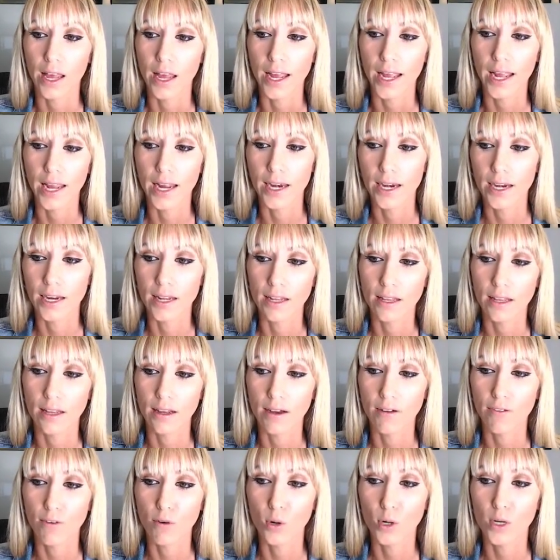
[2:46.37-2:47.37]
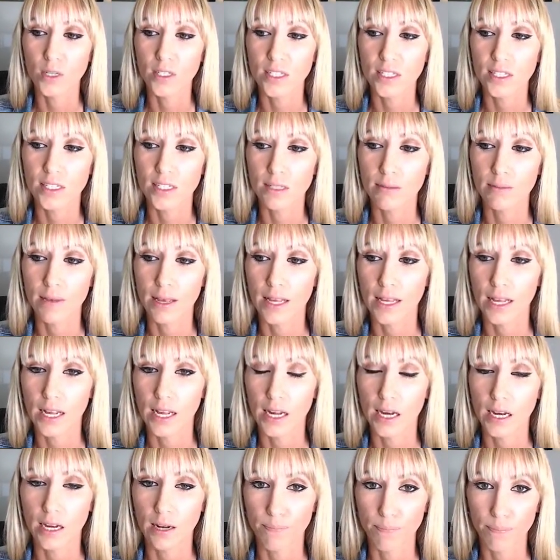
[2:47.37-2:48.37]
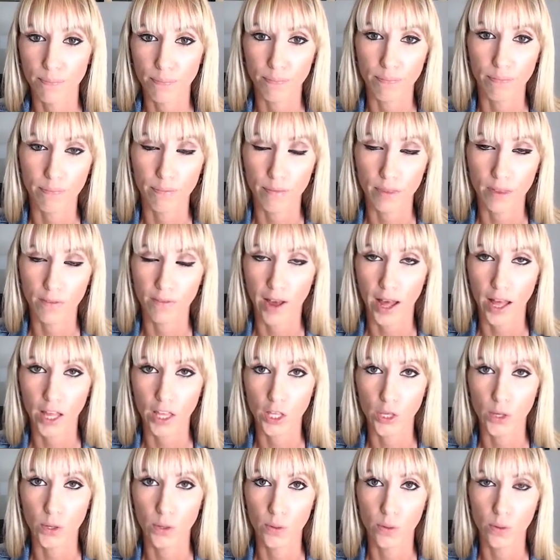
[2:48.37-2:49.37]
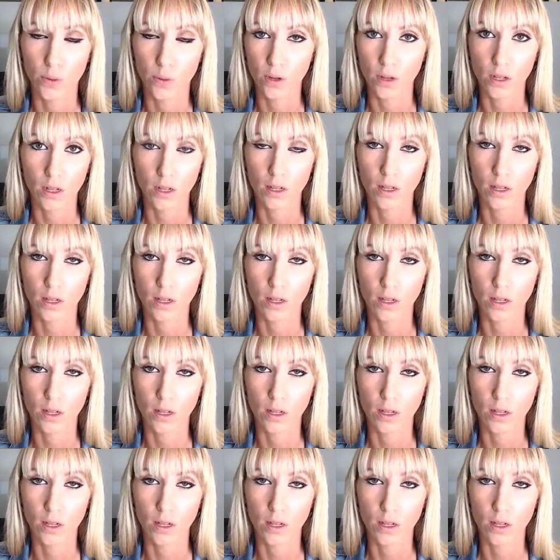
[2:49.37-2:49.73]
And of course, this is making the value